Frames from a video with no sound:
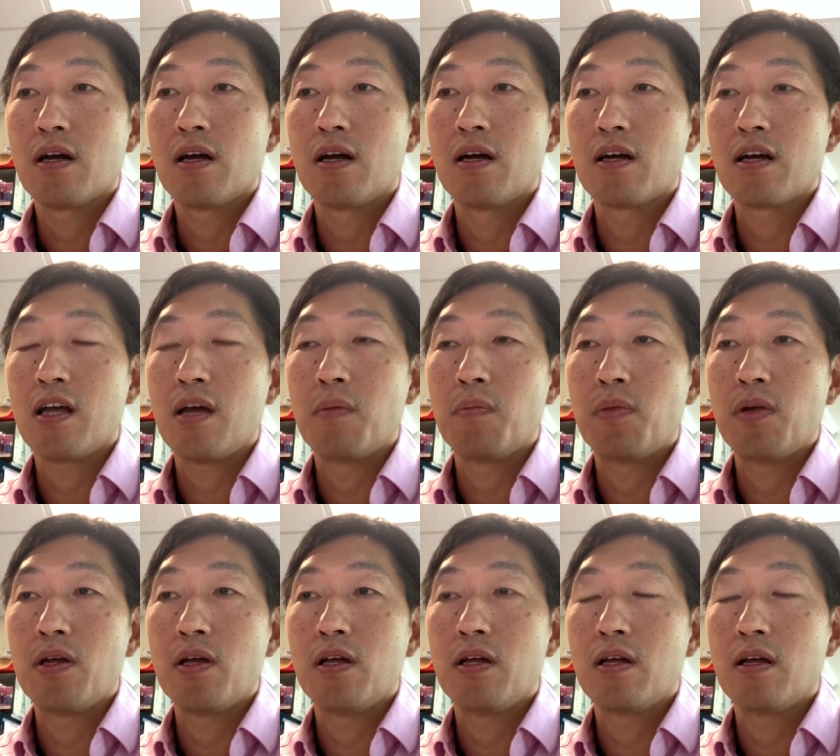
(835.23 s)
uh, can
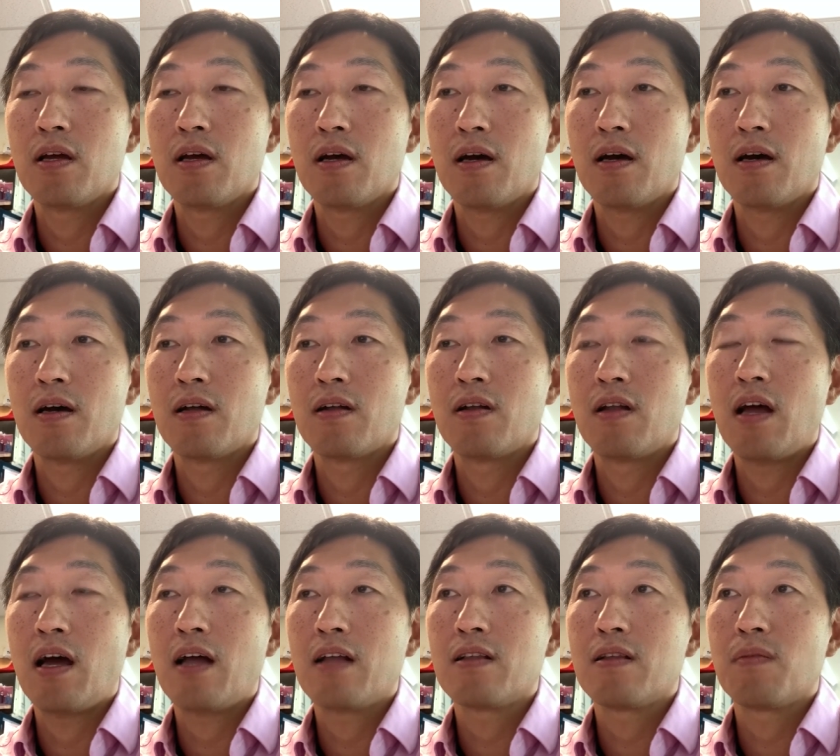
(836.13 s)
be uh,
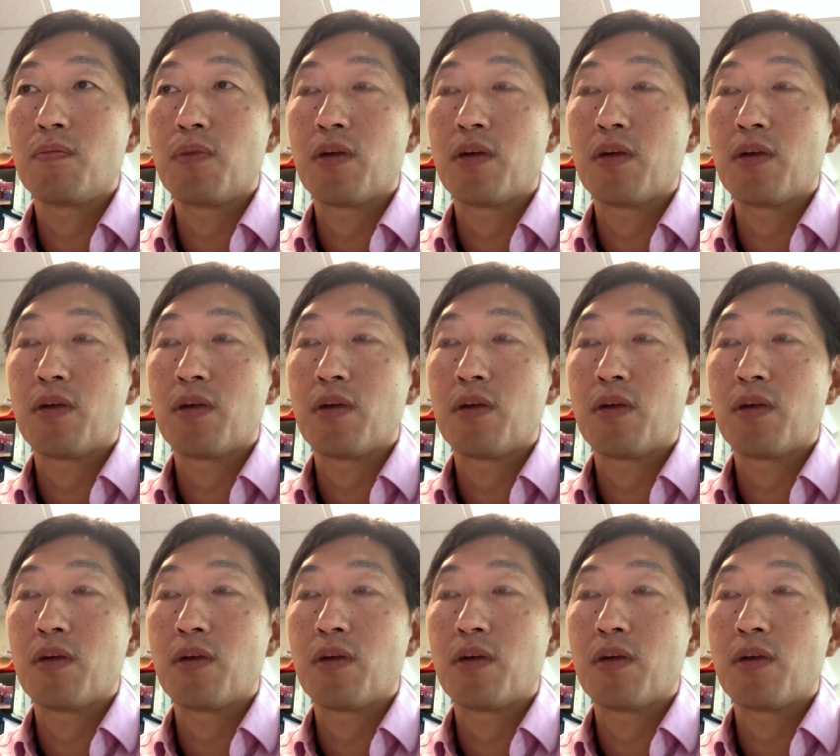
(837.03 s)
that